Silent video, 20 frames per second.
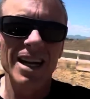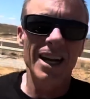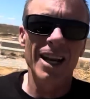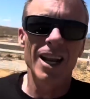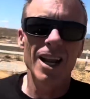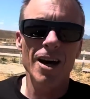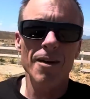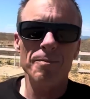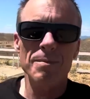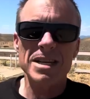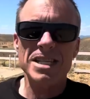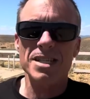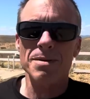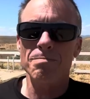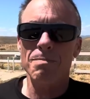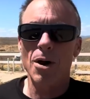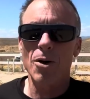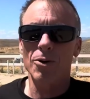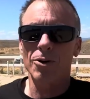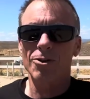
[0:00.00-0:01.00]
Love me some
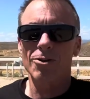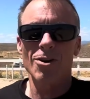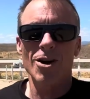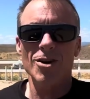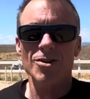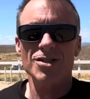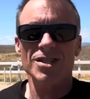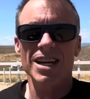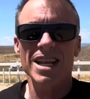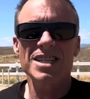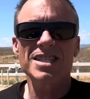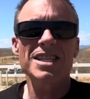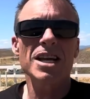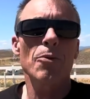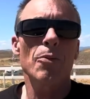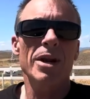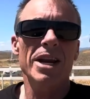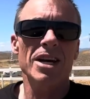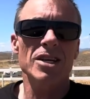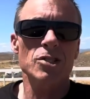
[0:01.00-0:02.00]
motocross. Let's see
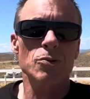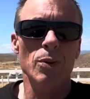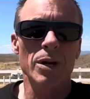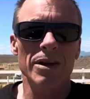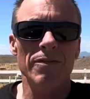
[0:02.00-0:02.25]
what else we can